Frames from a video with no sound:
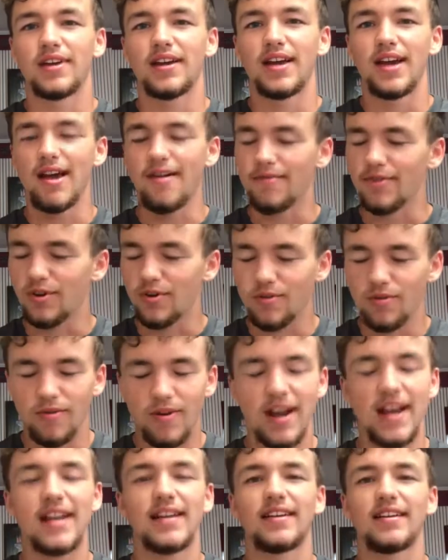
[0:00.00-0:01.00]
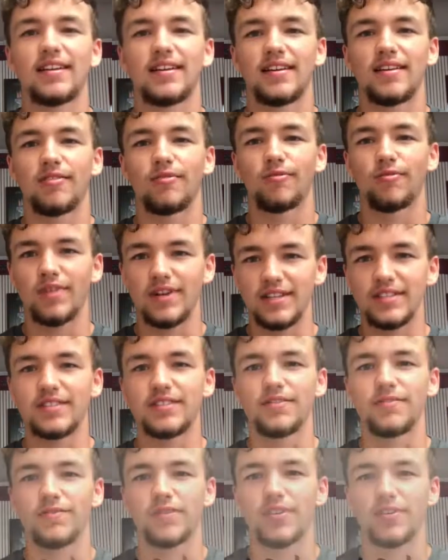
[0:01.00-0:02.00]
Have a great
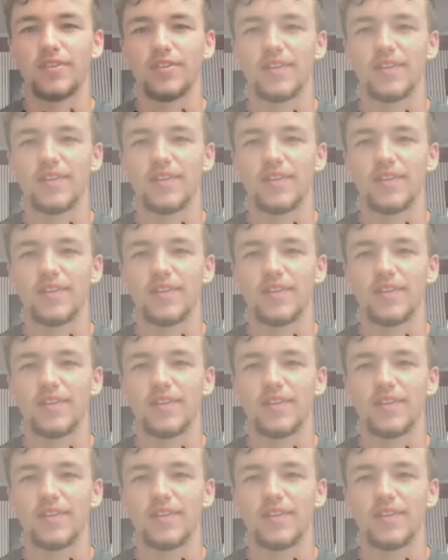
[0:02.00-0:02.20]
rest of your